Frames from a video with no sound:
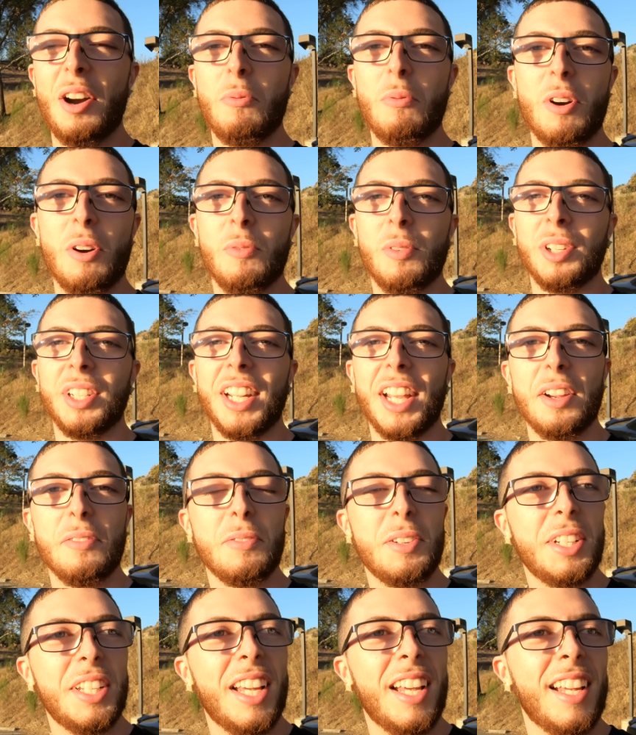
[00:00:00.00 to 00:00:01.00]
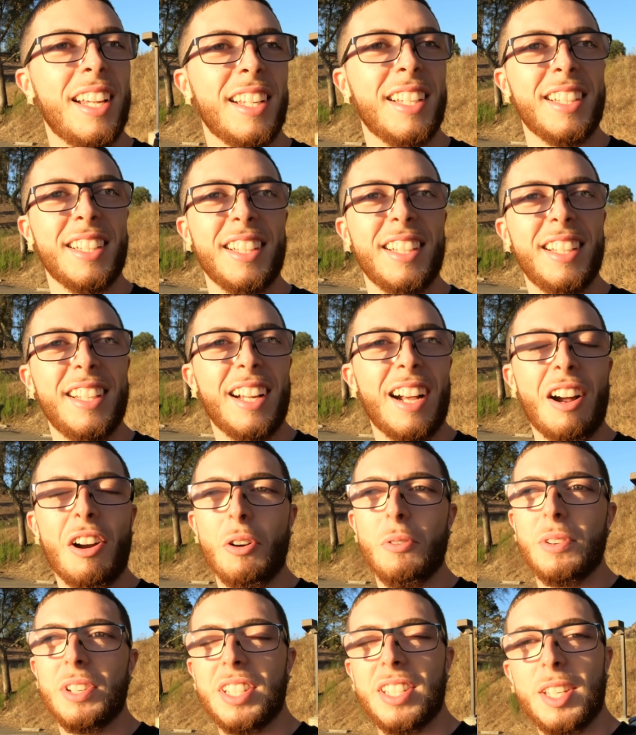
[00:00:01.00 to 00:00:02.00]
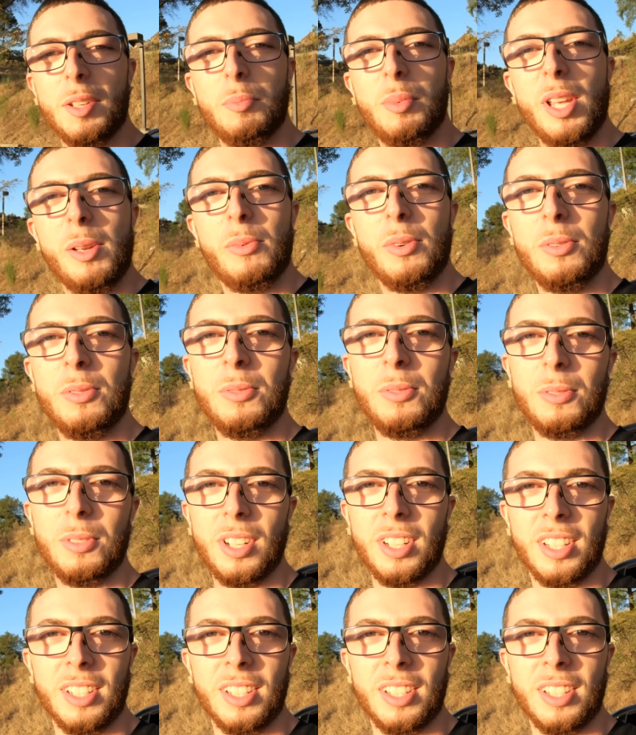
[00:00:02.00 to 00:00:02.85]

want one every day. I always see people